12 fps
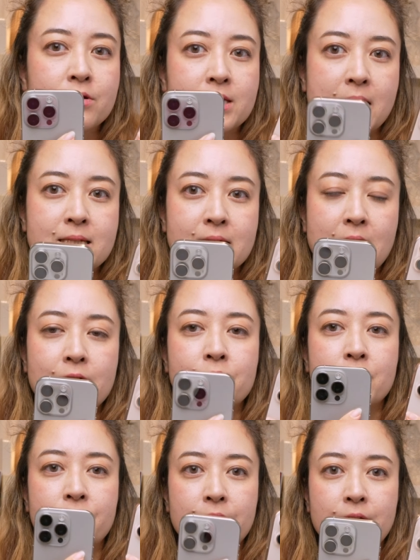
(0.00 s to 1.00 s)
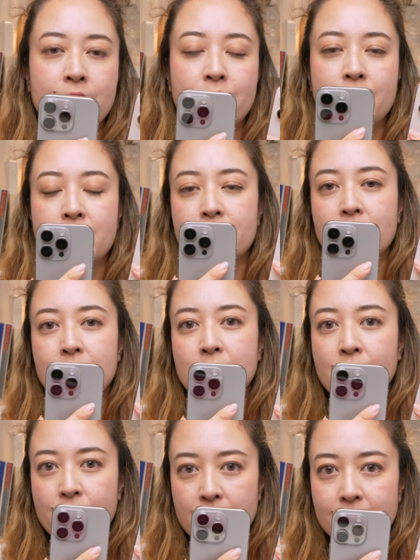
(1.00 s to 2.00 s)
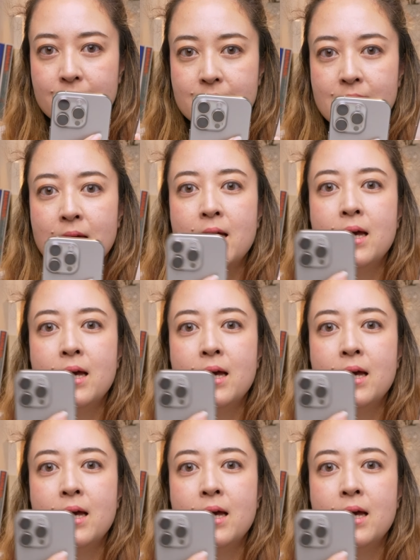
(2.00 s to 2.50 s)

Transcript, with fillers: to test it out for video in the coming weeks.